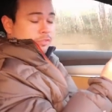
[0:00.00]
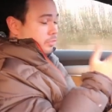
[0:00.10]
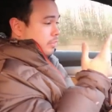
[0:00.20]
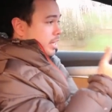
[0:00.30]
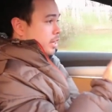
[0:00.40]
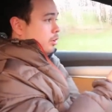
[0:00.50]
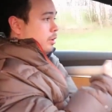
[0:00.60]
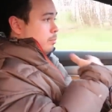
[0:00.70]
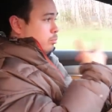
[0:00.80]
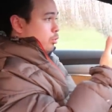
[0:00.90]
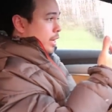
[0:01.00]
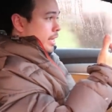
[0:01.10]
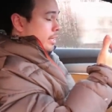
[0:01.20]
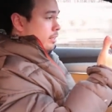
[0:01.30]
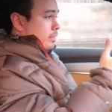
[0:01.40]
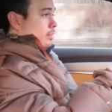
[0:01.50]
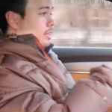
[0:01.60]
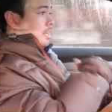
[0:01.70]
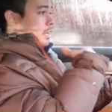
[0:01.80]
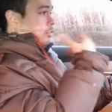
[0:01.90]
steer, brake,
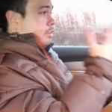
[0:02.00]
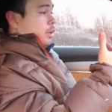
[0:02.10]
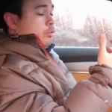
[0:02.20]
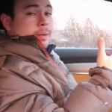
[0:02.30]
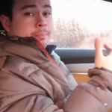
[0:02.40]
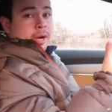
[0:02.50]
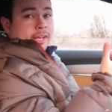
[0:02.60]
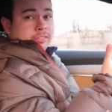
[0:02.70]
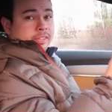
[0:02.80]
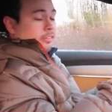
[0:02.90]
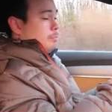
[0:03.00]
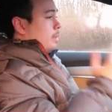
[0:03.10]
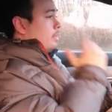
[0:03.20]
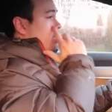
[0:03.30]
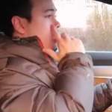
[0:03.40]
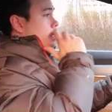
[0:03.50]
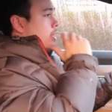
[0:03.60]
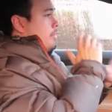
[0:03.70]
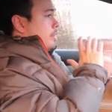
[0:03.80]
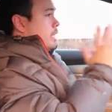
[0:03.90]
and accelerate by itself, but
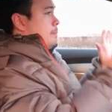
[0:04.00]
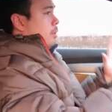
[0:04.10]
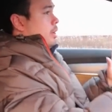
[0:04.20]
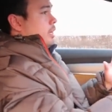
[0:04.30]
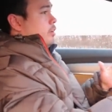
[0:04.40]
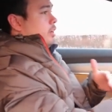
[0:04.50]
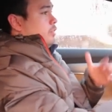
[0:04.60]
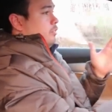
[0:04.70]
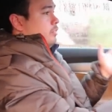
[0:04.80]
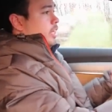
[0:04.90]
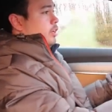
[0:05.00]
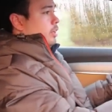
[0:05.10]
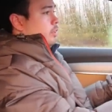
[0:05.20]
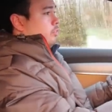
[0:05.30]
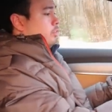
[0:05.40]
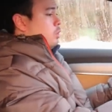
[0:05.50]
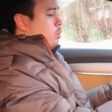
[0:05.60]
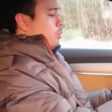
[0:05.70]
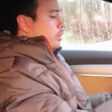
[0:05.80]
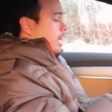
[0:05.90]
the key part here is steering.
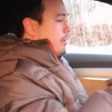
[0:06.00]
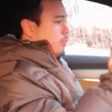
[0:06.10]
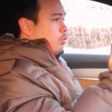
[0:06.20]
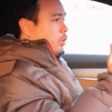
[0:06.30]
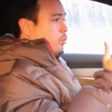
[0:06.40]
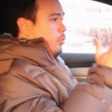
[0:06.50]
So when you have a road